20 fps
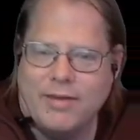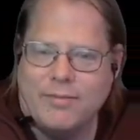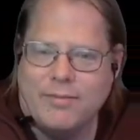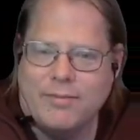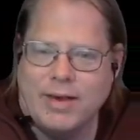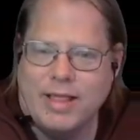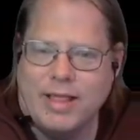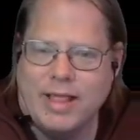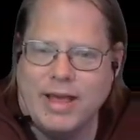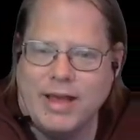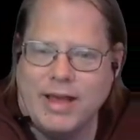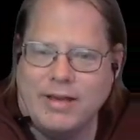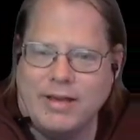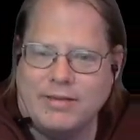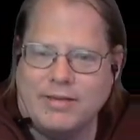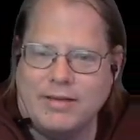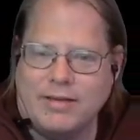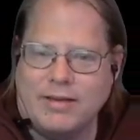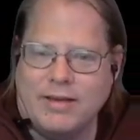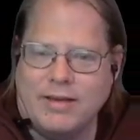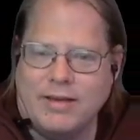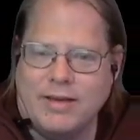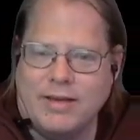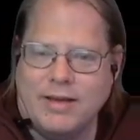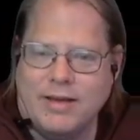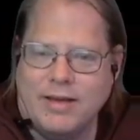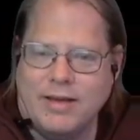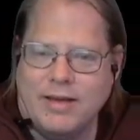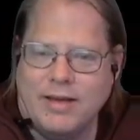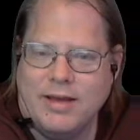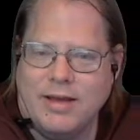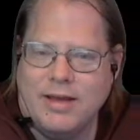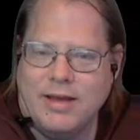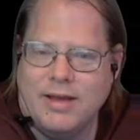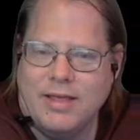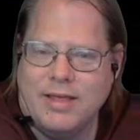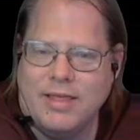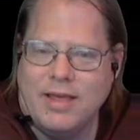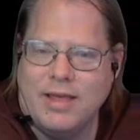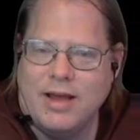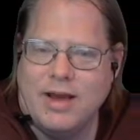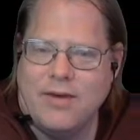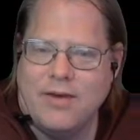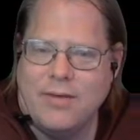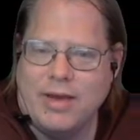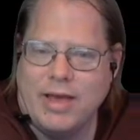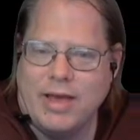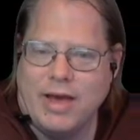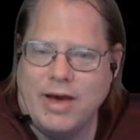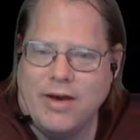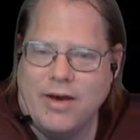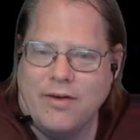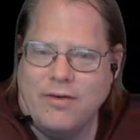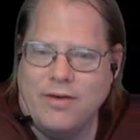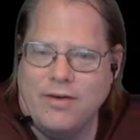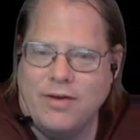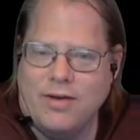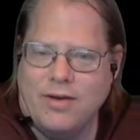my light. There we go.